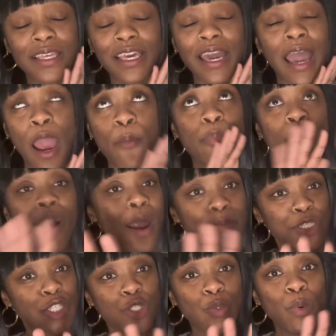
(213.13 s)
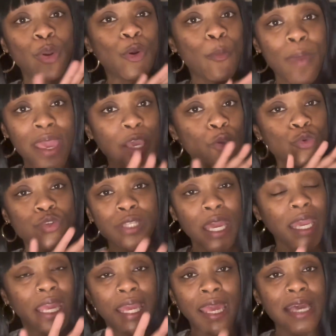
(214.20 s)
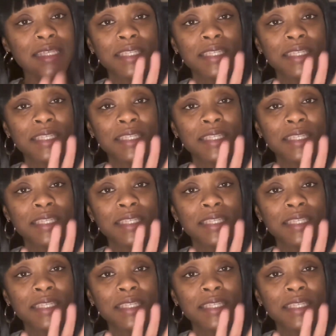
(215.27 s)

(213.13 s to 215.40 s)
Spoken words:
I promise you, it'll make you second guess